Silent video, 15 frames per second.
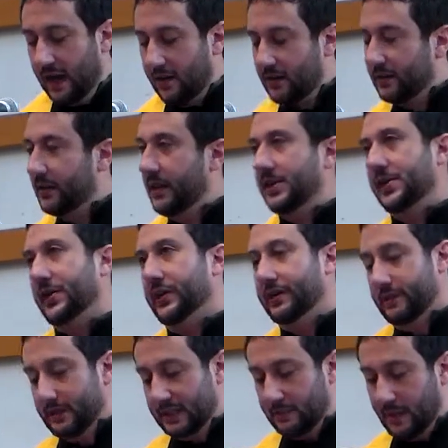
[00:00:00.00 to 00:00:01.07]
inherently
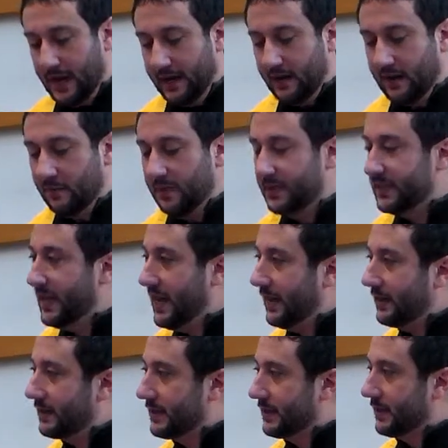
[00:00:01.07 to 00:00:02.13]
good despite our
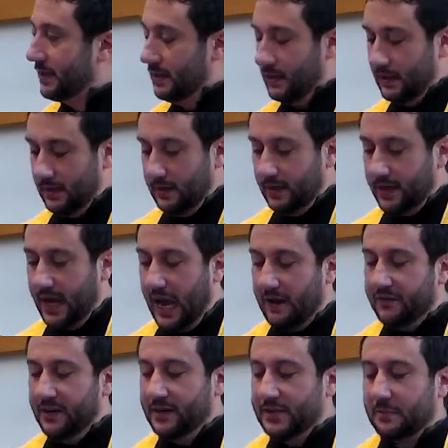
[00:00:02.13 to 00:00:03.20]
mistakes, that
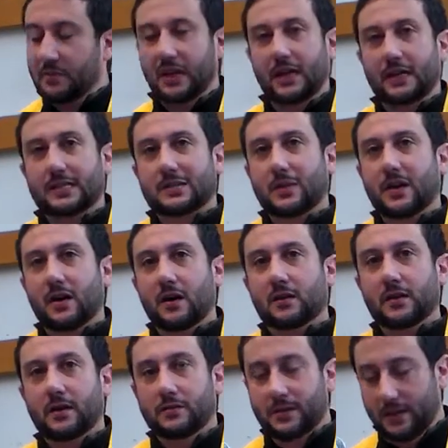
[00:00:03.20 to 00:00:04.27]
heaven is a place we
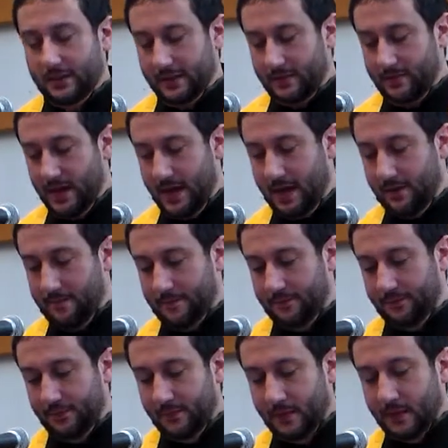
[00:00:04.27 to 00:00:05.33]
all go to someday.
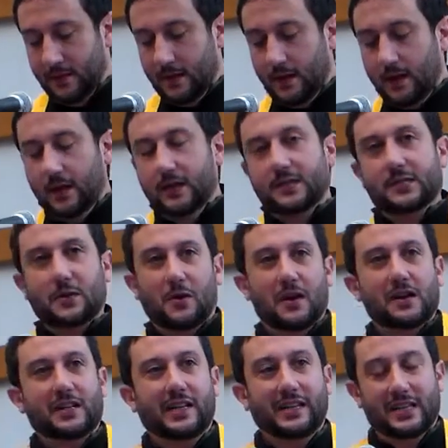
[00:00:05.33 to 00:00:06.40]

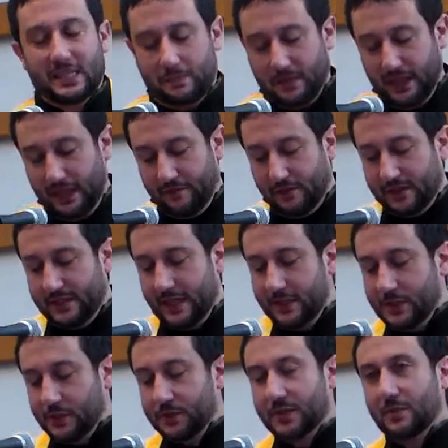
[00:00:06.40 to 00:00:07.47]
Historically, this belief was
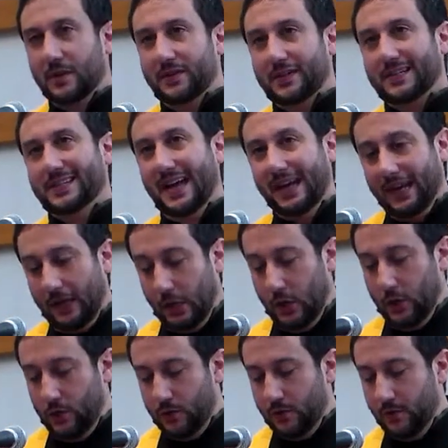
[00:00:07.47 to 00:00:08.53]
central to what the second
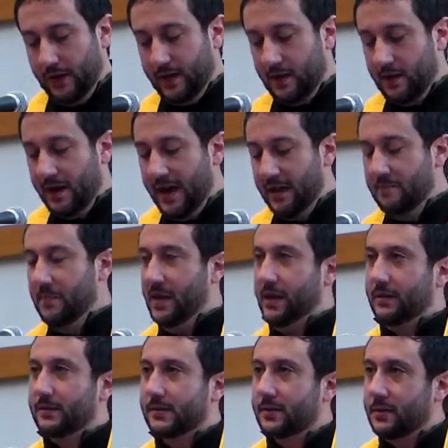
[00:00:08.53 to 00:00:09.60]
U in our name
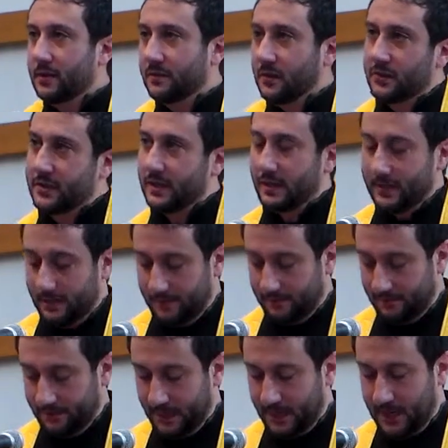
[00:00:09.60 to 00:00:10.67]
means,
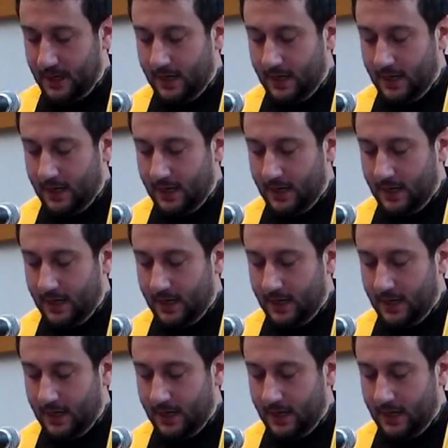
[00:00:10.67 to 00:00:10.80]
universalism,